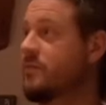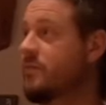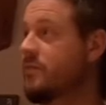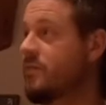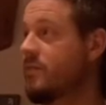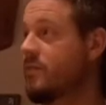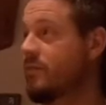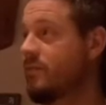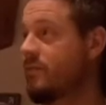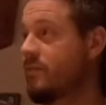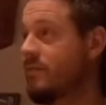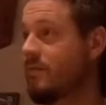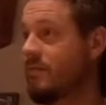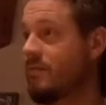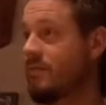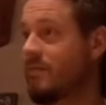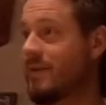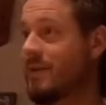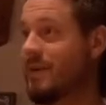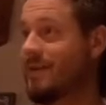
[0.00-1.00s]

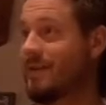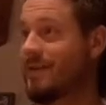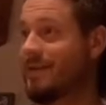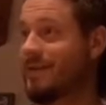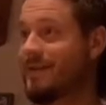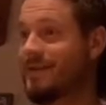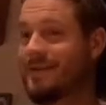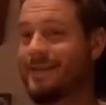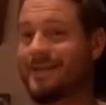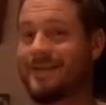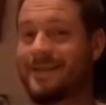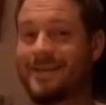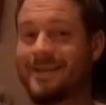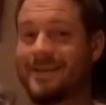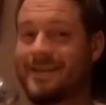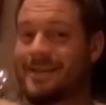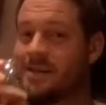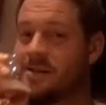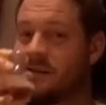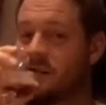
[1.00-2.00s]

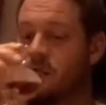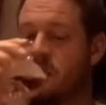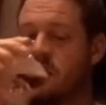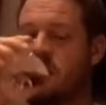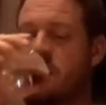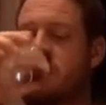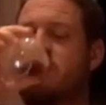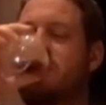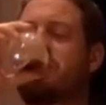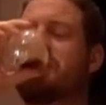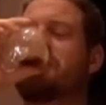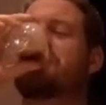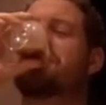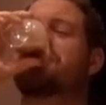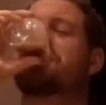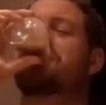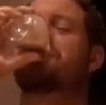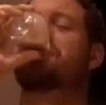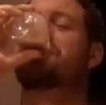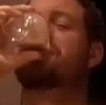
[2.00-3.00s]

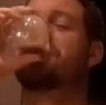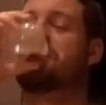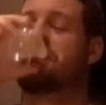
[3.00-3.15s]
(not speaking)